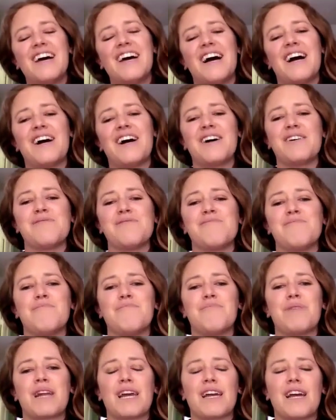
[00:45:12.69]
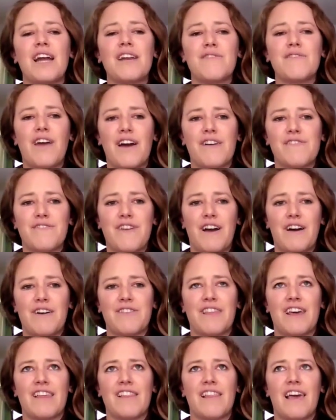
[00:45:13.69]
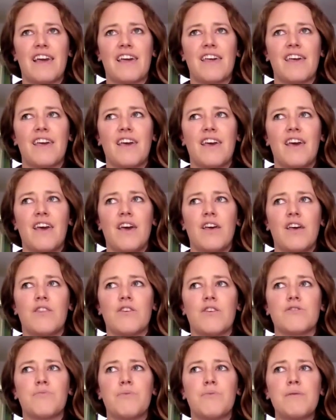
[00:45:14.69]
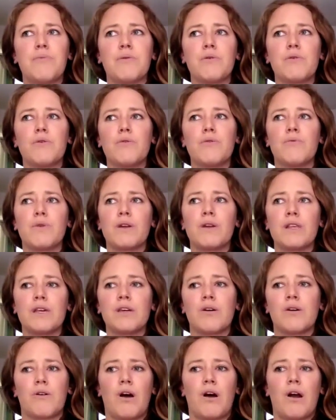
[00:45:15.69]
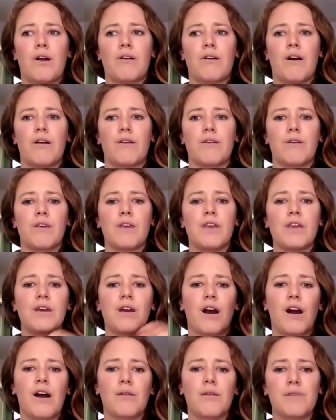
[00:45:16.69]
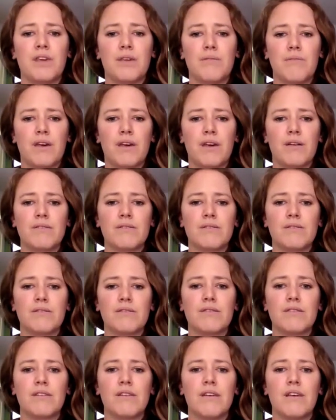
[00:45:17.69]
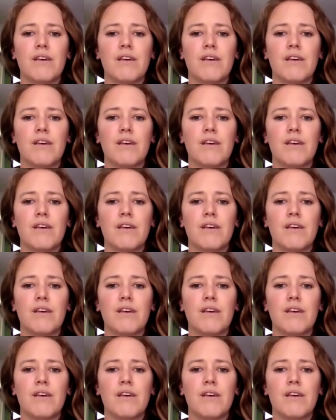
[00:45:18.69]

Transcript: Um, but I kind of have found that like there's people who really go hard on e-com emails.